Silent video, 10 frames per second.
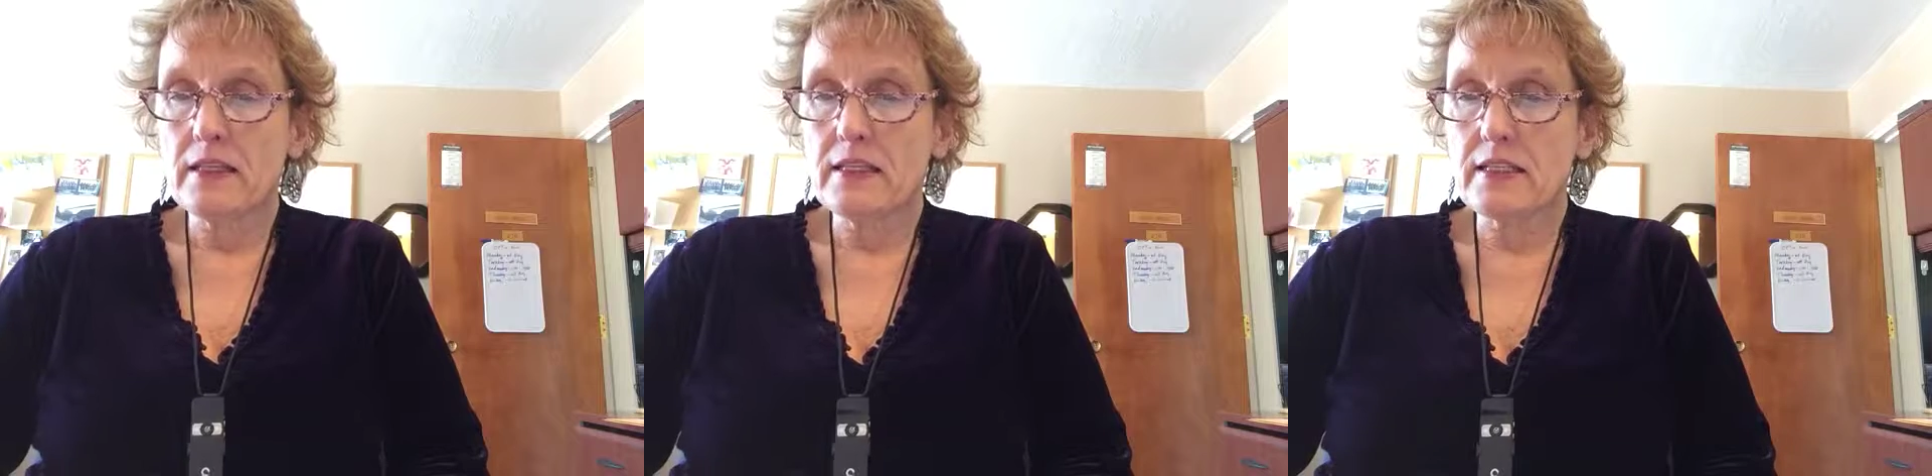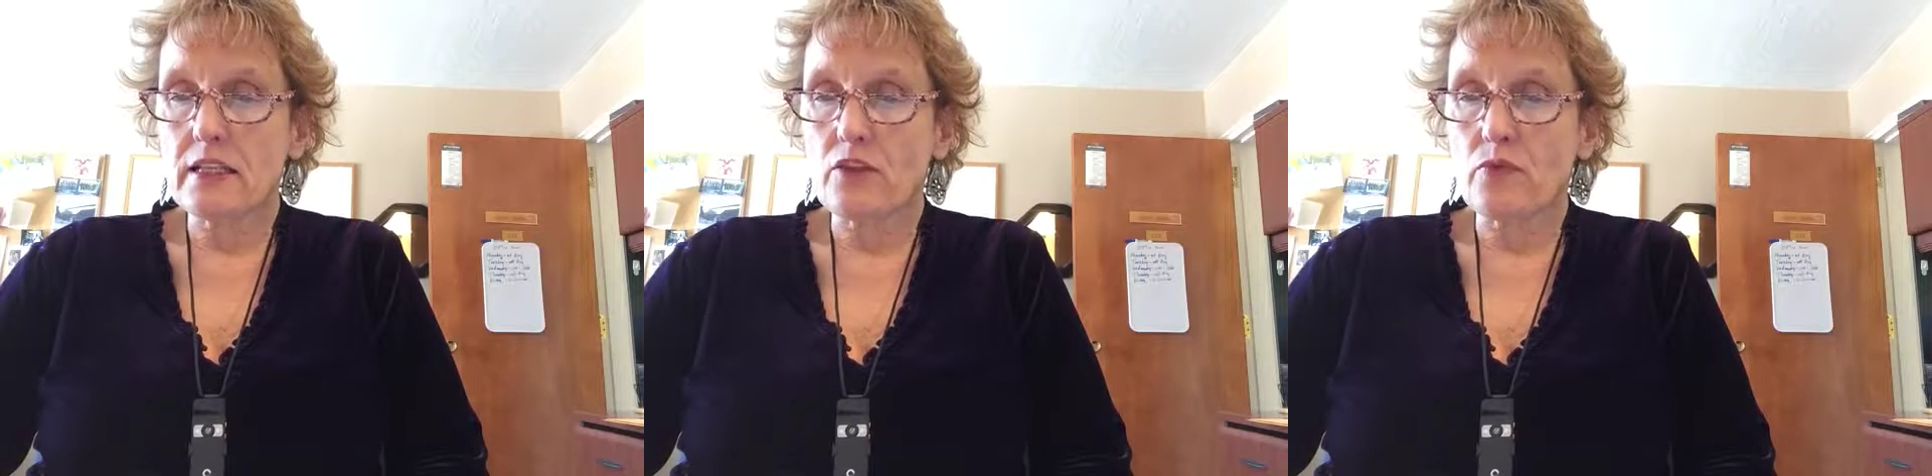This
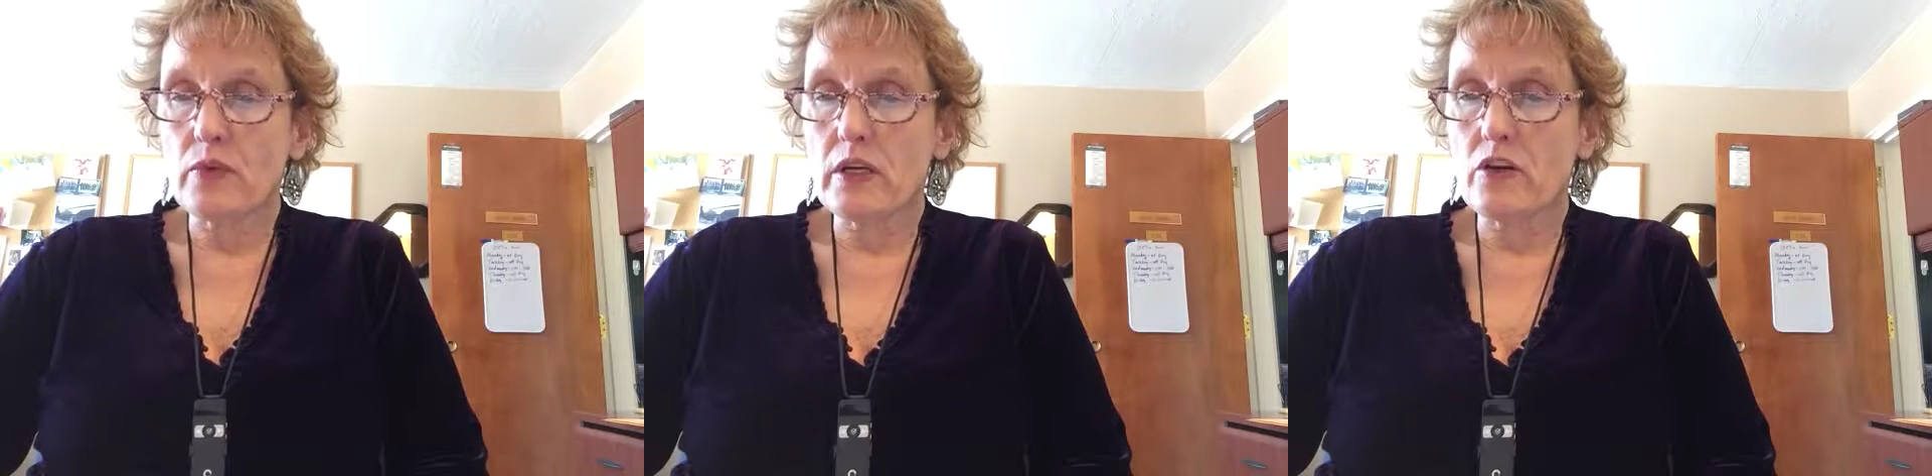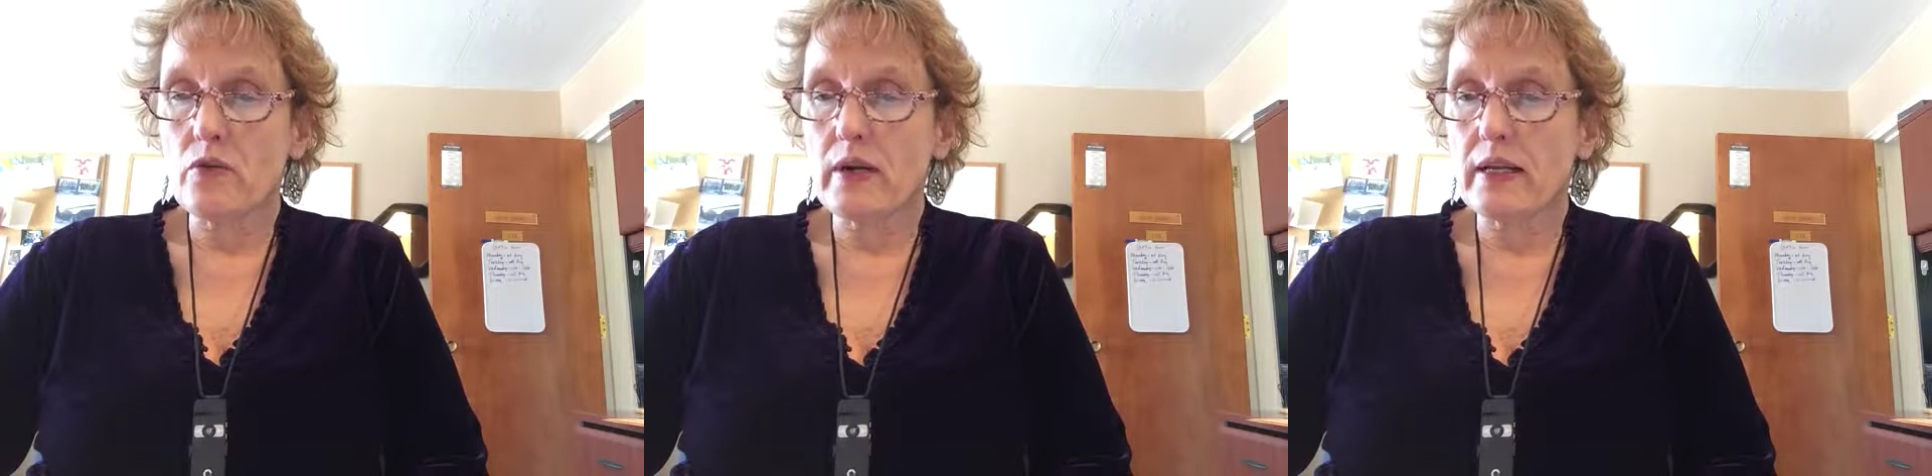is a
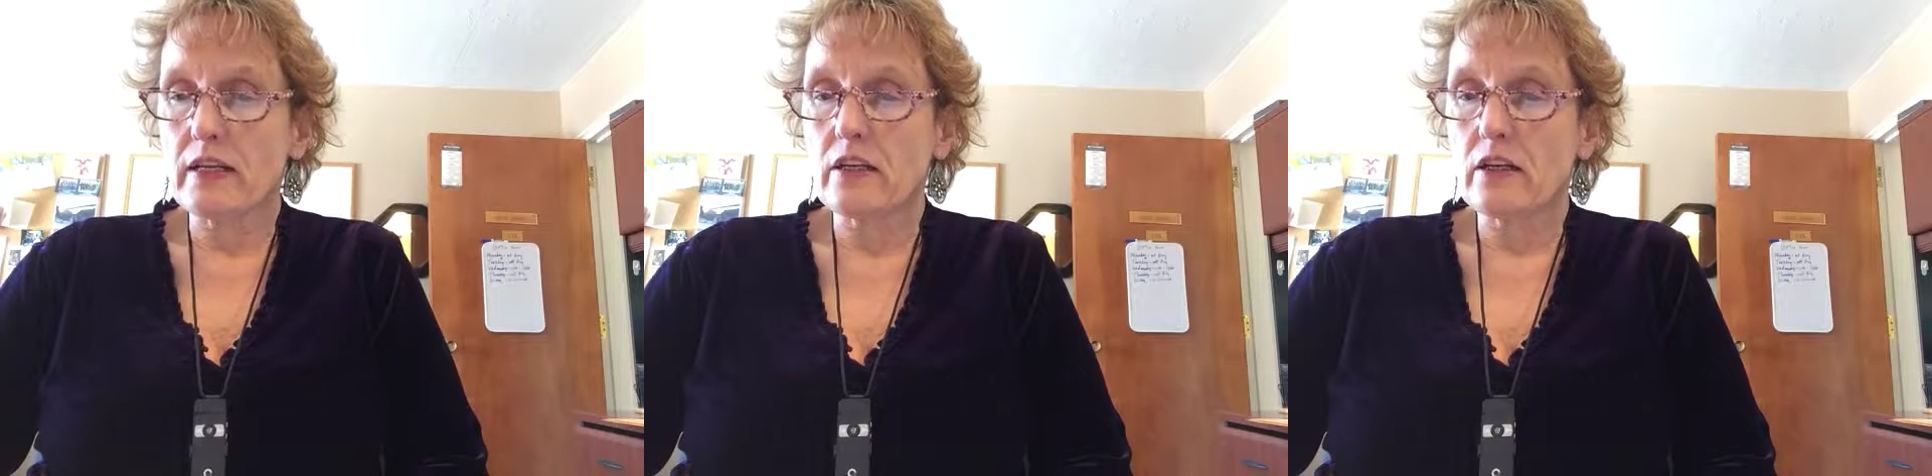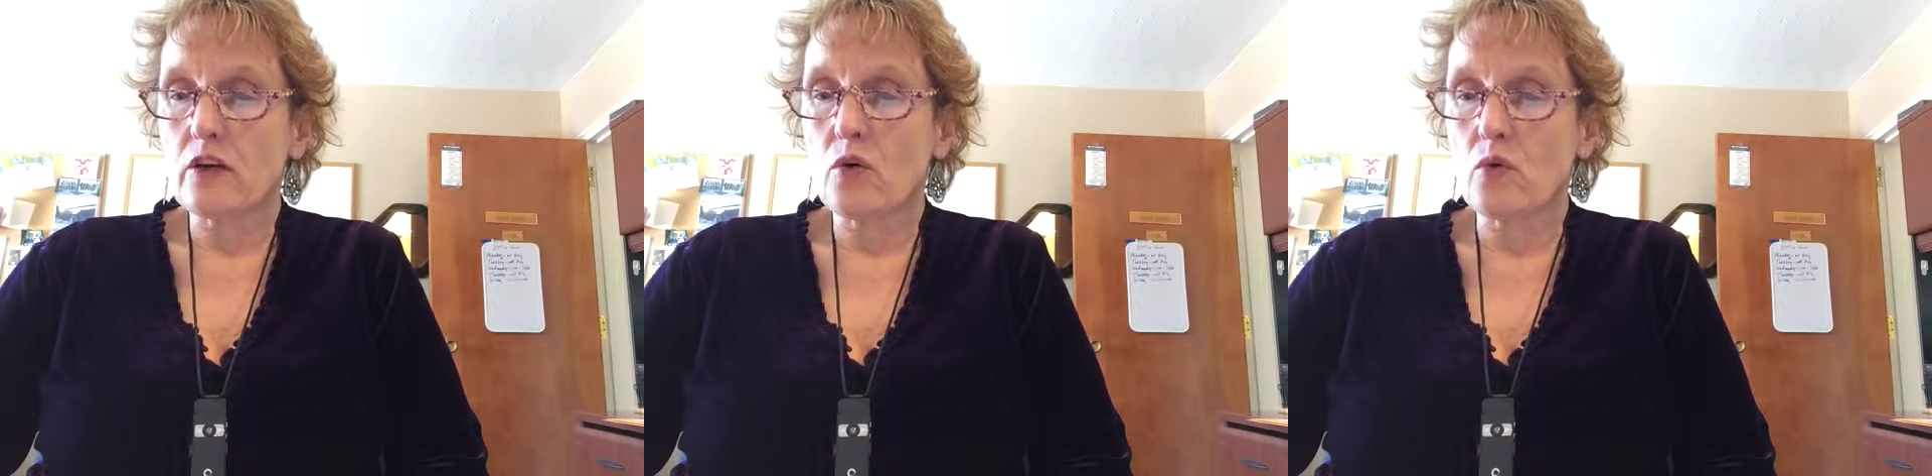3-credit
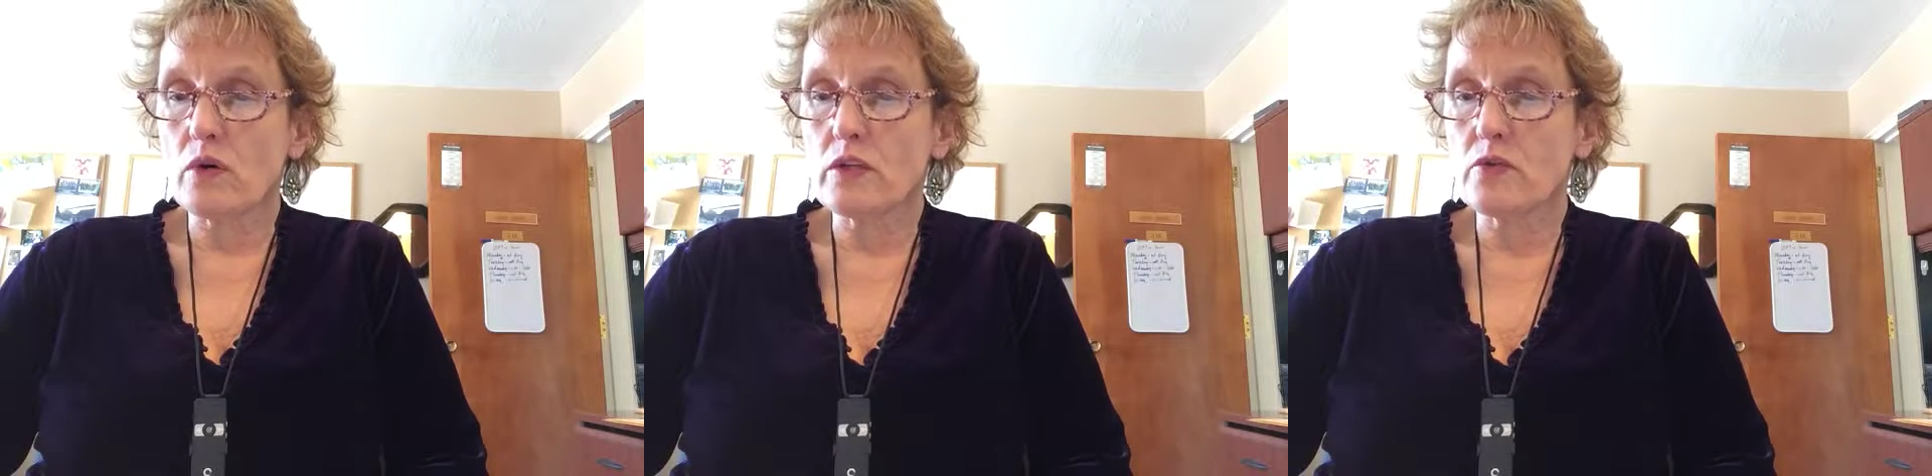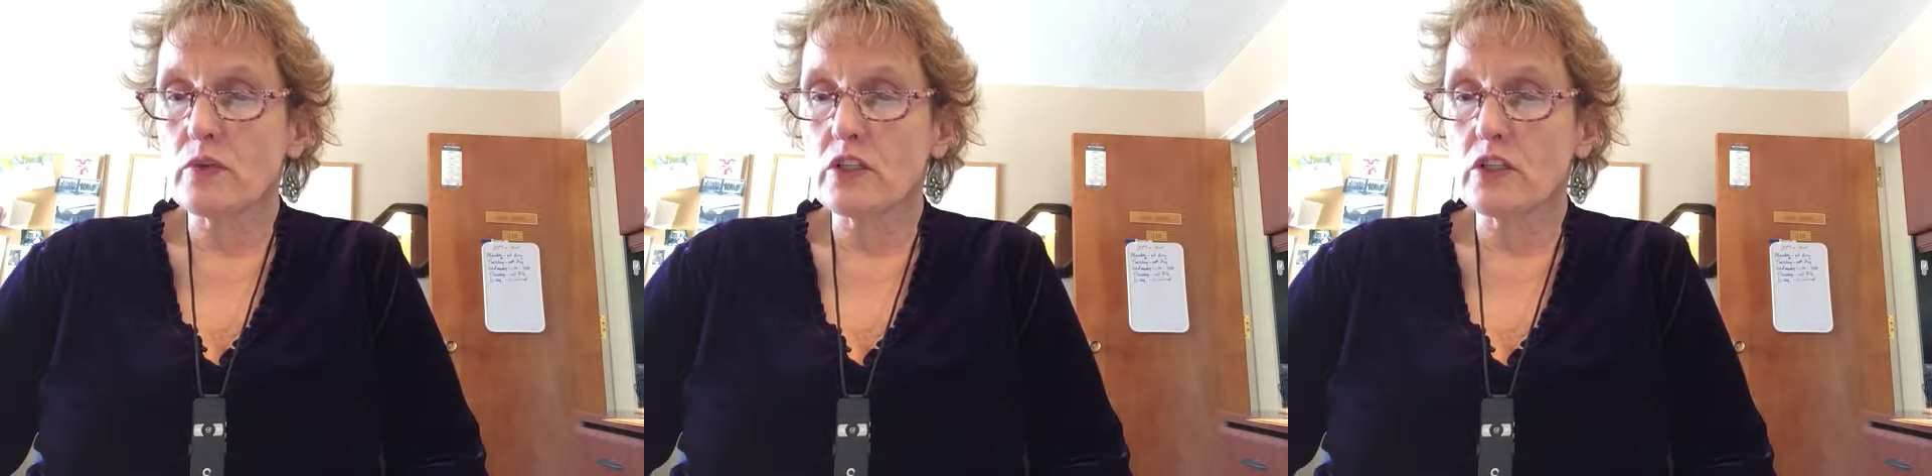course,